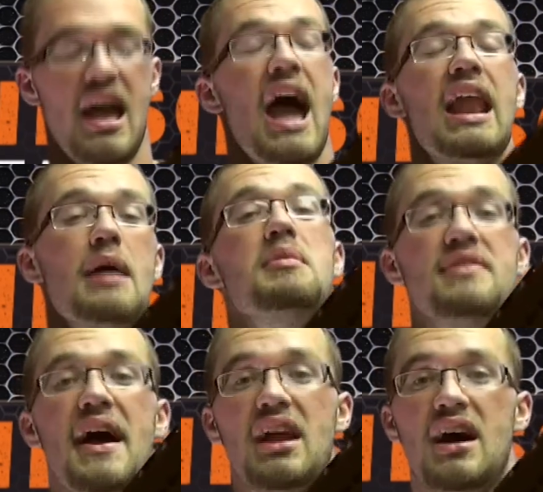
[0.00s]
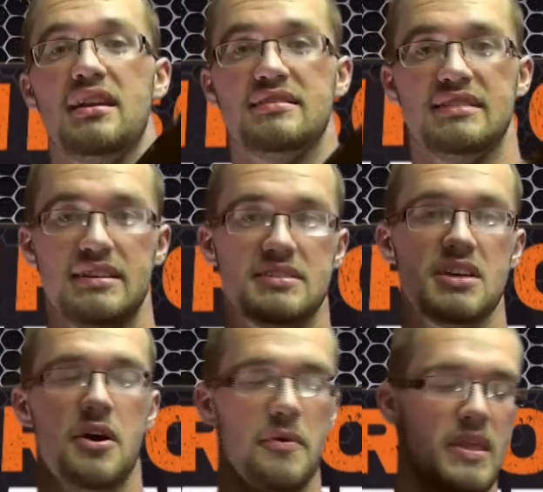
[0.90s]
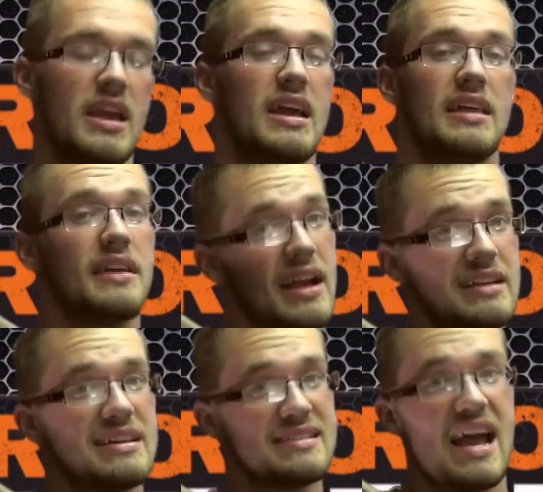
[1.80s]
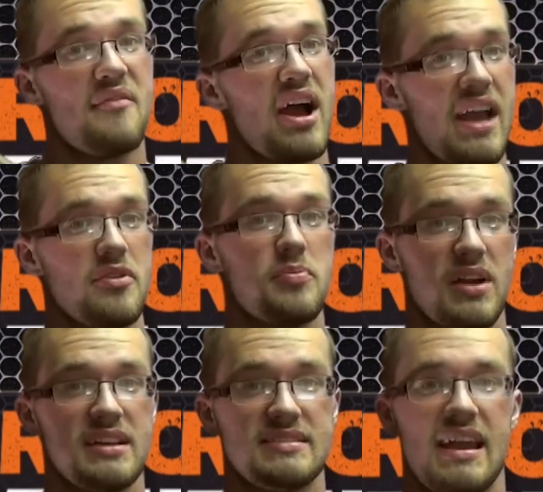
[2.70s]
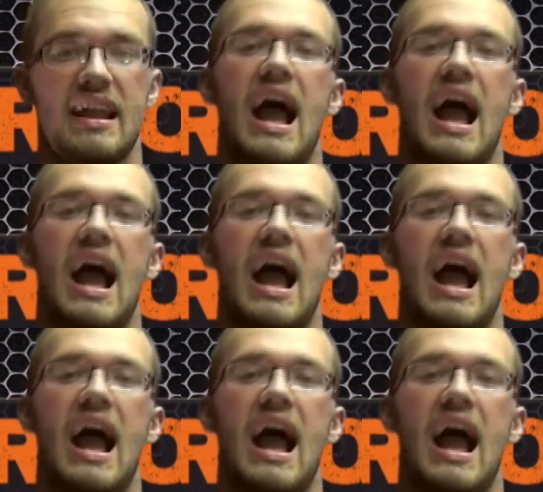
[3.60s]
And I mean that honestly. So, the gun does have a heavy price tag.